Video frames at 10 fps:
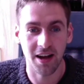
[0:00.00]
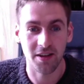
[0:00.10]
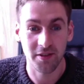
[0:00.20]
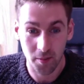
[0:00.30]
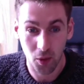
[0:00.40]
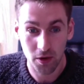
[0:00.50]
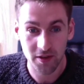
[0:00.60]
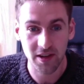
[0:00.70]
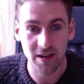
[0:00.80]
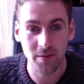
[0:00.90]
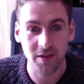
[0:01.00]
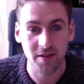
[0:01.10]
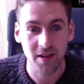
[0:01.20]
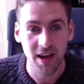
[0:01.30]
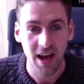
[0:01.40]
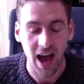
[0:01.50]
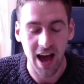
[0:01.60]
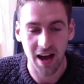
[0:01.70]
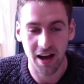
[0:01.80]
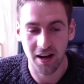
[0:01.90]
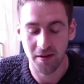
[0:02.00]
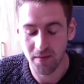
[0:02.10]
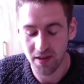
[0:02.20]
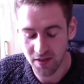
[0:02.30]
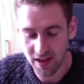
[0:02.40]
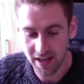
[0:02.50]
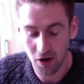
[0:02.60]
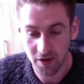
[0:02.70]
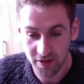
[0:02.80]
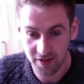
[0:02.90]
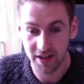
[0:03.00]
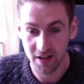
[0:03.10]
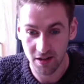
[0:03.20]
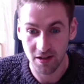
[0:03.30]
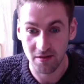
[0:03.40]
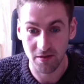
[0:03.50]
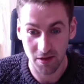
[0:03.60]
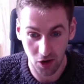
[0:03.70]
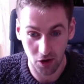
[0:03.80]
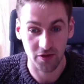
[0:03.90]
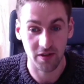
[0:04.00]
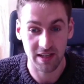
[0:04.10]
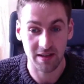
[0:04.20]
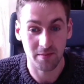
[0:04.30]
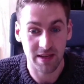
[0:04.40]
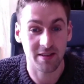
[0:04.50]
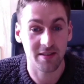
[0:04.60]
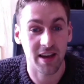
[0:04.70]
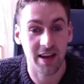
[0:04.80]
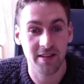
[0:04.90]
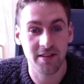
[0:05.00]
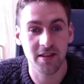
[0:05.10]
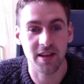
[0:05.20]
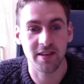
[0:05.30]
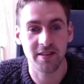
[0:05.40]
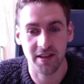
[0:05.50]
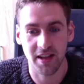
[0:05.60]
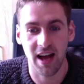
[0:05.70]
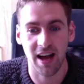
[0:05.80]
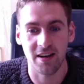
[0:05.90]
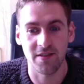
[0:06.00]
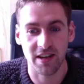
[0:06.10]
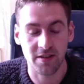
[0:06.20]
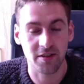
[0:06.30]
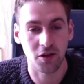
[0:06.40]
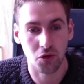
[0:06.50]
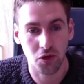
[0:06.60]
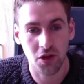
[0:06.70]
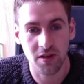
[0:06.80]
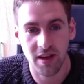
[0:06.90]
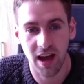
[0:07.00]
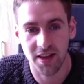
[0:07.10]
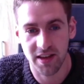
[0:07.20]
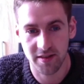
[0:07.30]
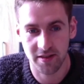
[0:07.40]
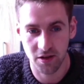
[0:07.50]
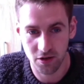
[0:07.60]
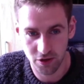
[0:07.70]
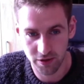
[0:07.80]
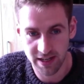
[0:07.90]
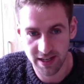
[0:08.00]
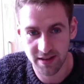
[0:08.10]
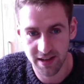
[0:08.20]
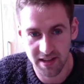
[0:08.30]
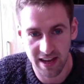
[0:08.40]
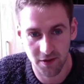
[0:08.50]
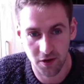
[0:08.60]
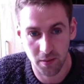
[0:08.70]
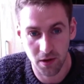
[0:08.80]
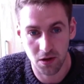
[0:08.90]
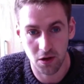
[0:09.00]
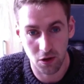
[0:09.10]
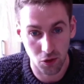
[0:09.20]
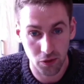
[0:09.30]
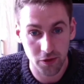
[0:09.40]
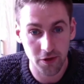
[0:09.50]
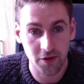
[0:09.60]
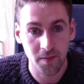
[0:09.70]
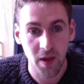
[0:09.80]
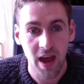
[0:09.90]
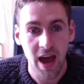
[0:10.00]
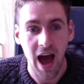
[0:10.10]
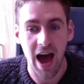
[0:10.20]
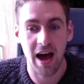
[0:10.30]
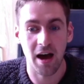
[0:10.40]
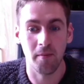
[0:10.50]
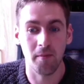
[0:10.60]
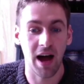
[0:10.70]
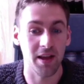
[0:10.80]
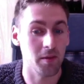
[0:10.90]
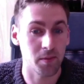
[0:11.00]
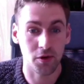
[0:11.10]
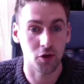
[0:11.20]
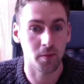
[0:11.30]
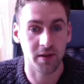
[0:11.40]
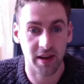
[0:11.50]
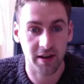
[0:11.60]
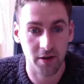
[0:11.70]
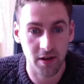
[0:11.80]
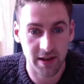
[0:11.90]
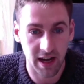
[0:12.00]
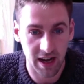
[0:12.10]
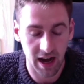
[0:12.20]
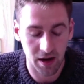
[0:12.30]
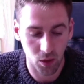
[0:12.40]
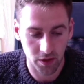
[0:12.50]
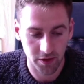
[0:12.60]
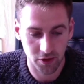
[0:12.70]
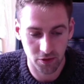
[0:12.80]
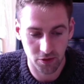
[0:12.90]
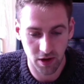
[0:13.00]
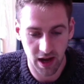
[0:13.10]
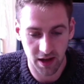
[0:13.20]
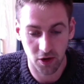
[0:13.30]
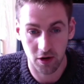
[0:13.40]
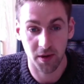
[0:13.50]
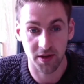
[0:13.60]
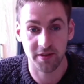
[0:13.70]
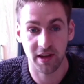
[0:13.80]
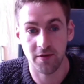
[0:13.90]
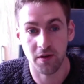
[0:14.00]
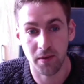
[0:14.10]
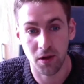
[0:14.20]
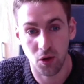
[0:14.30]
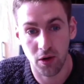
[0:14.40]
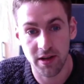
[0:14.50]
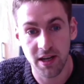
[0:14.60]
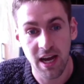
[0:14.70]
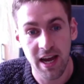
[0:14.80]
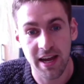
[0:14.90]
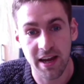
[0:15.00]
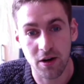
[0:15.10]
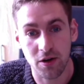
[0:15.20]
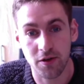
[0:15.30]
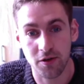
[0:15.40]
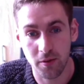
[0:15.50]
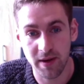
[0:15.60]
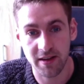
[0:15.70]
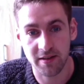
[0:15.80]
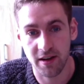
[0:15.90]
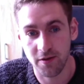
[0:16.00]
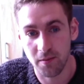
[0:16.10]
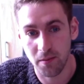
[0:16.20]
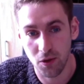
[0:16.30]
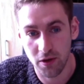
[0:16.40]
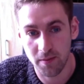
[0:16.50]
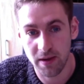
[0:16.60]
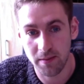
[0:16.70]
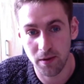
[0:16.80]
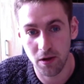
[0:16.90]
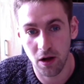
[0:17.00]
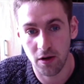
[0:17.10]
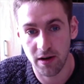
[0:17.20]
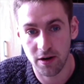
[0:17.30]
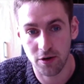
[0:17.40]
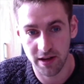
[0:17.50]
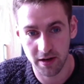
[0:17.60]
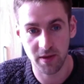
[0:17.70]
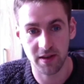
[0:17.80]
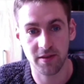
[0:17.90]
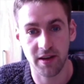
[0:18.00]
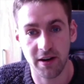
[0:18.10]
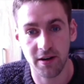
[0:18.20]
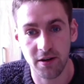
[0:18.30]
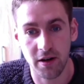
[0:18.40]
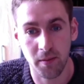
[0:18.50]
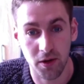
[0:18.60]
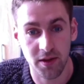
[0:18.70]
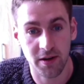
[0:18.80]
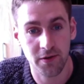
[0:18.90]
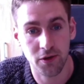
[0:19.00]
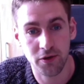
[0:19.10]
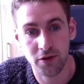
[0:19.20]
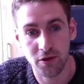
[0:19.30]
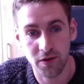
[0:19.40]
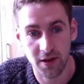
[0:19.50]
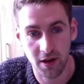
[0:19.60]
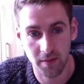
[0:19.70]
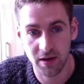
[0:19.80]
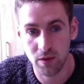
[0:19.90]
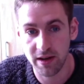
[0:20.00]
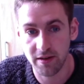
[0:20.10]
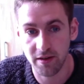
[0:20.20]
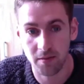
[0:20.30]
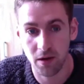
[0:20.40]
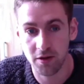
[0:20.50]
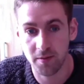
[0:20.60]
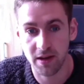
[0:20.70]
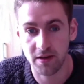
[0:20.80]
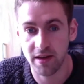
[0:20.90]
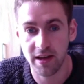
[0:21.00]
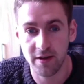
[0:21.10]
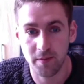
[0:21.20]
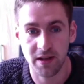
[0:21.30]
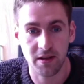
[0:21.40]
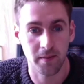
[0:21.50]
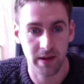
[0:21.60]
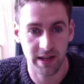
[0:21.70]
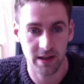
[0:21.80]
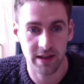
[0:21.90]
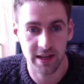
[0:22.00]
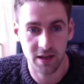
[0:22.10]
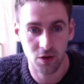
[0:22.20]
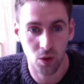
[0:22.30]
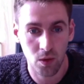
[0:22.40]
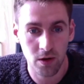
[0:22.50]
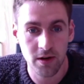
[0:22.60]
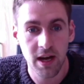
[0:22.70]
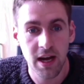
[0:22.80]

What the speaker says: support schemes. They are still largely means tested, they still have exclusions, and they still create inevitable losers. And particularly, I want to talk about the self-employed here. So many self-employed people are incredibly scared about their future over the coming weeks and months because they have been completely ignored